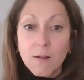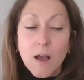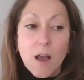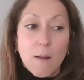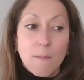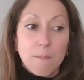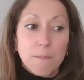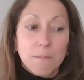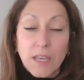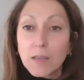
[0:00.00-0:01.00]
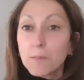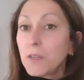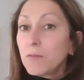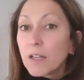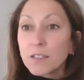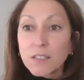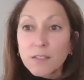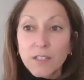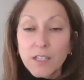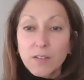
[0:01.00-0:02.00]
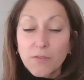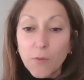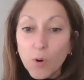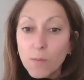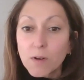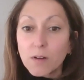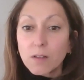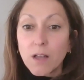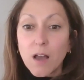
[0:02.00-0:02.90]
They can be relatively informal,